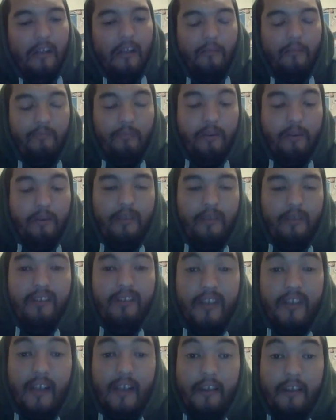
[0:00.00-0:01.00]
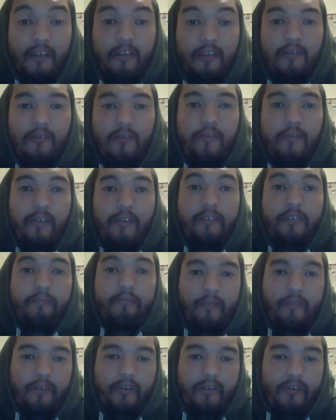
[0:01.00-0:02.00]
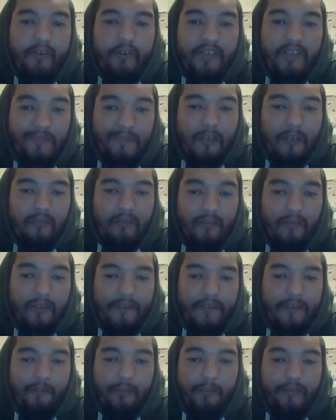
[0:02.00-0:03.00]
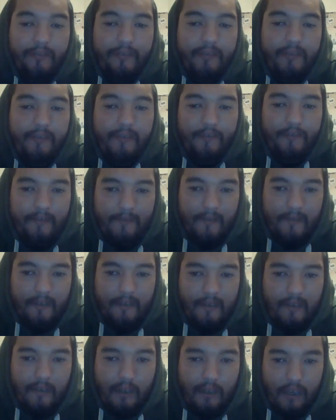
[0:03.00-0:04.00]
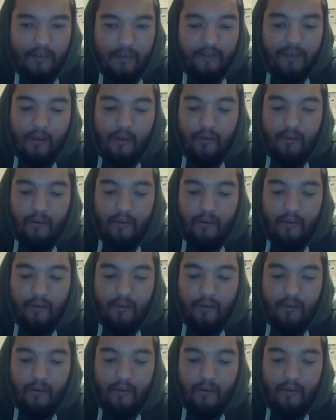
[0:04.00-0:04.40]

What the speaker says: But it does. I do think it really does help out the wrestling business. It shows